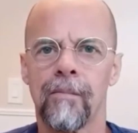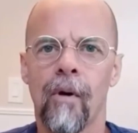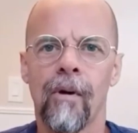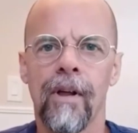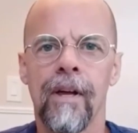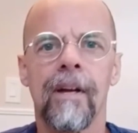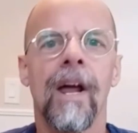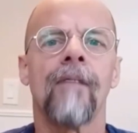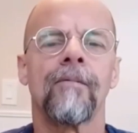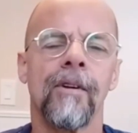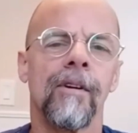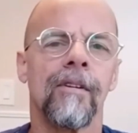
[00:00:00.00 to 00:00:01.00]
Good morning, good
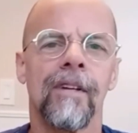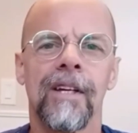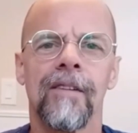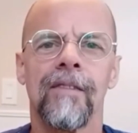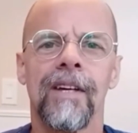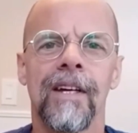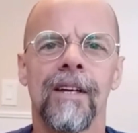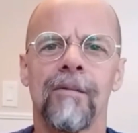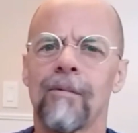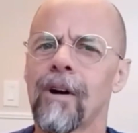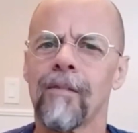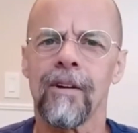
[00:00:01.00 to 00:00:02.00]
afternoon, good
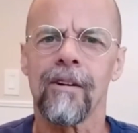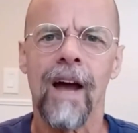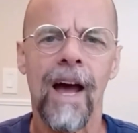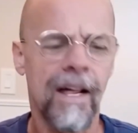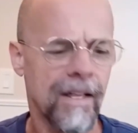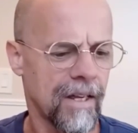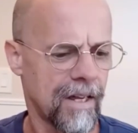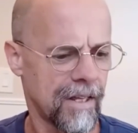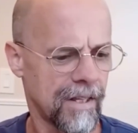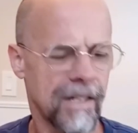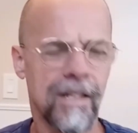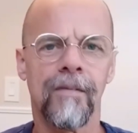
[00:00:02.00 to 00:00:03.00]
evening, wherever you're at.
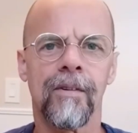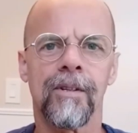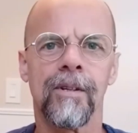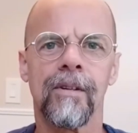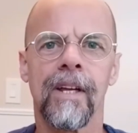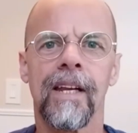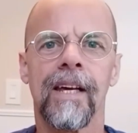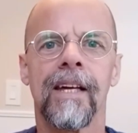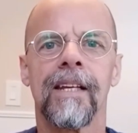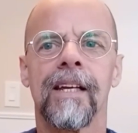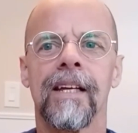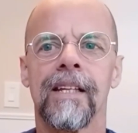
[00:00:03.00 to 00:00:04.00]
Thank you for tuning
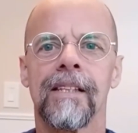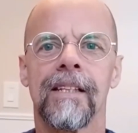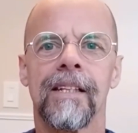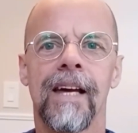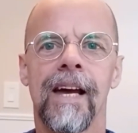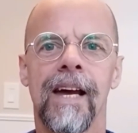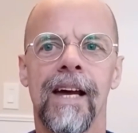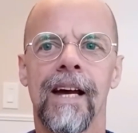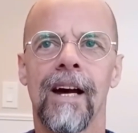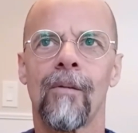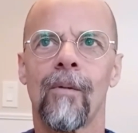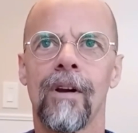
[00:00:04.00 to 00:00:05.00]
in.
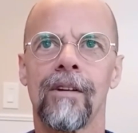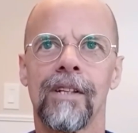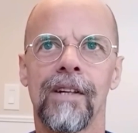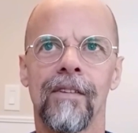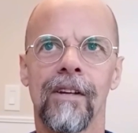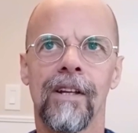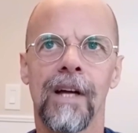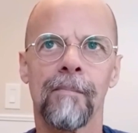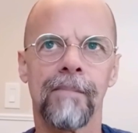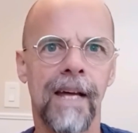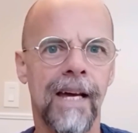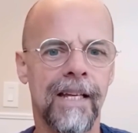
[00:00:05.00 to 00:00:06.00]
Today I wanted to give a little
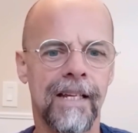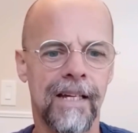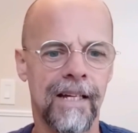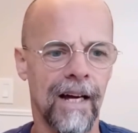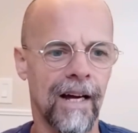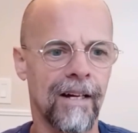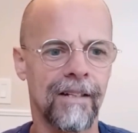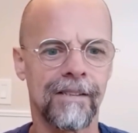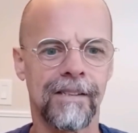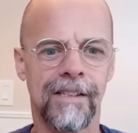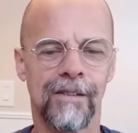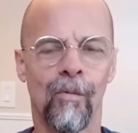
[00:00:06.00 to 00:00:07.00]
update.
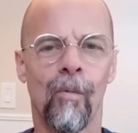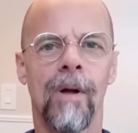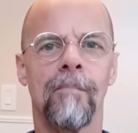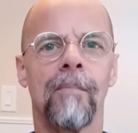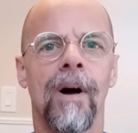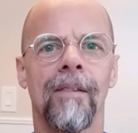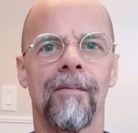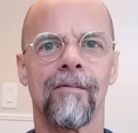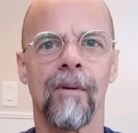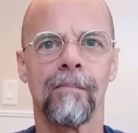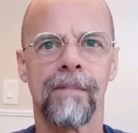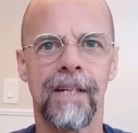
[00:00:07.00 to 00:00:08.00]
It's 1 month
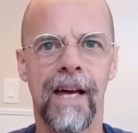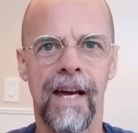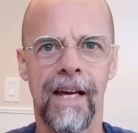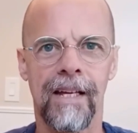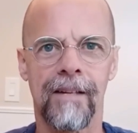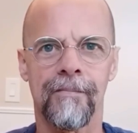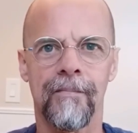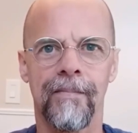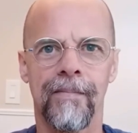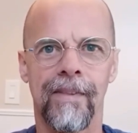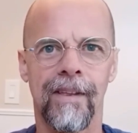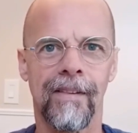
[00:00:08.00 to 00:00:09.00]
from today
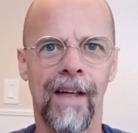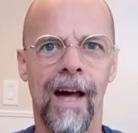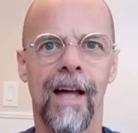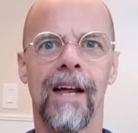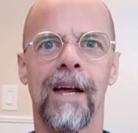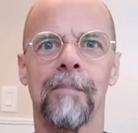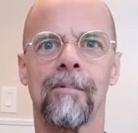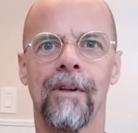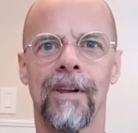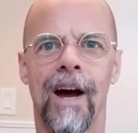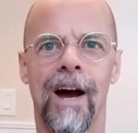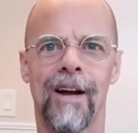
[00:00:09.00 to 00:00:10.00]
that
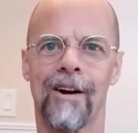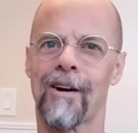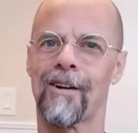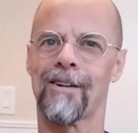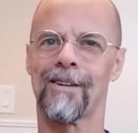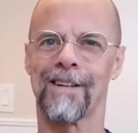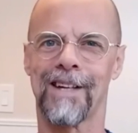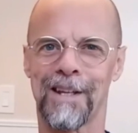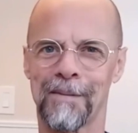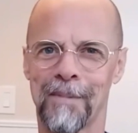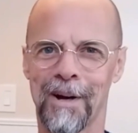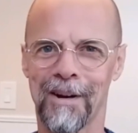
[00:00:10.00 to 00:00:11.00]
April and I are
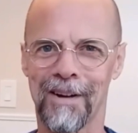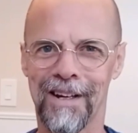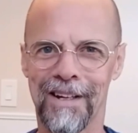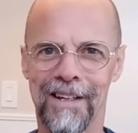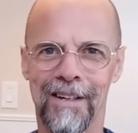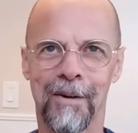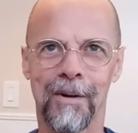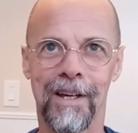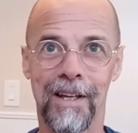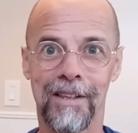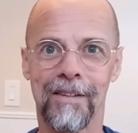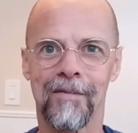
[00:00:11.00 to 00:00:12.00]
getting married
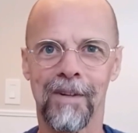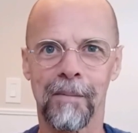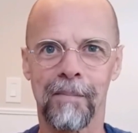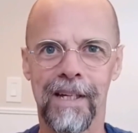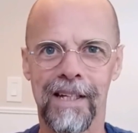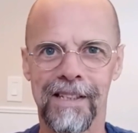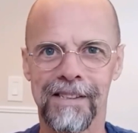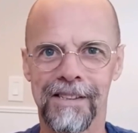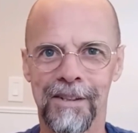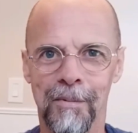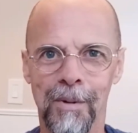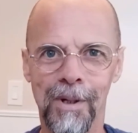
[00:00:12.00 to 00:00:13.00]
in the Philippines.
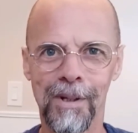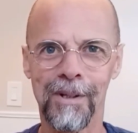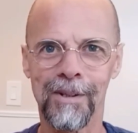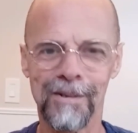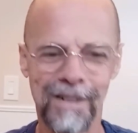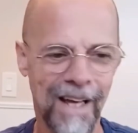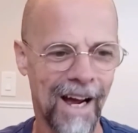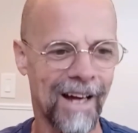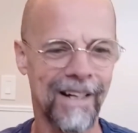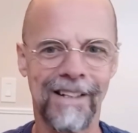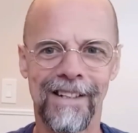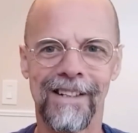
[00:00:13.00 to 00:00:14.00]
Woo!
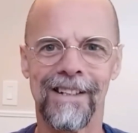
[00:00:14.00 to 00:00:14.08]
Yeah.